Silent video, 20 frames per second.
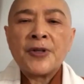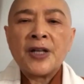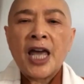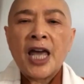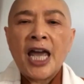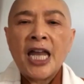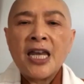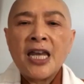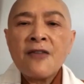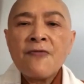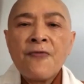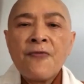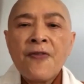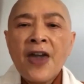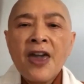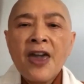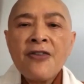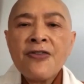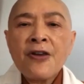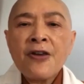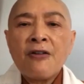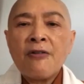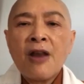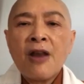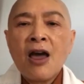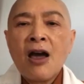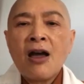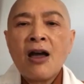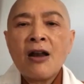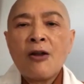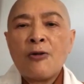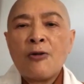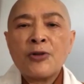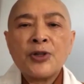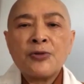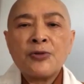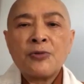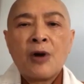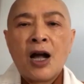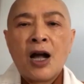any faith or not, or
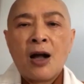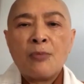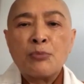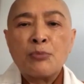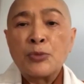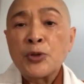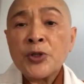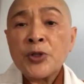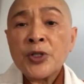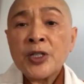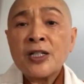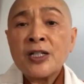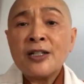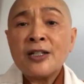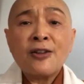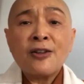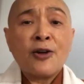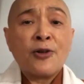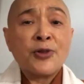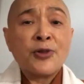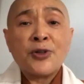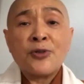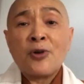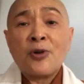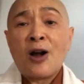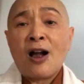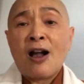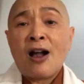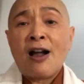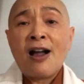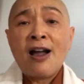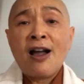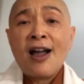you are Muslim, or you are,